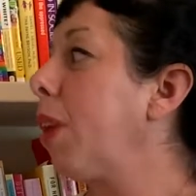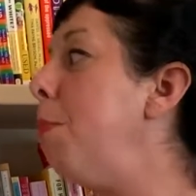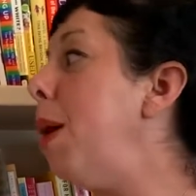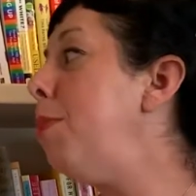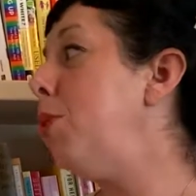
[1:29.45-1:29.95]

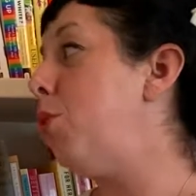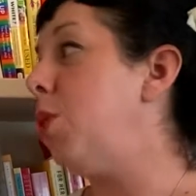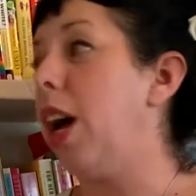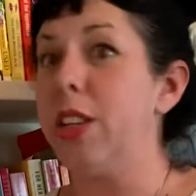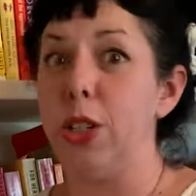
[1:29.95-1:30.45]
Maybe you do
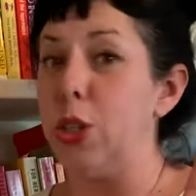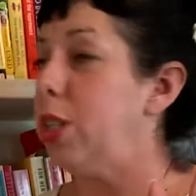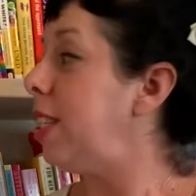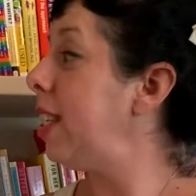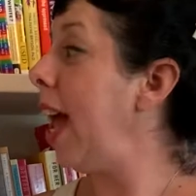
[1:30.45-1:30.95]
not
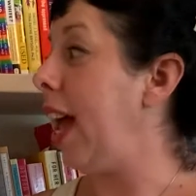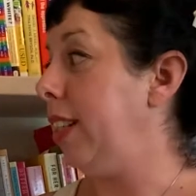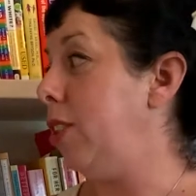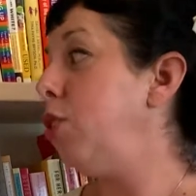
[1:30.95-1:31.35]
understand.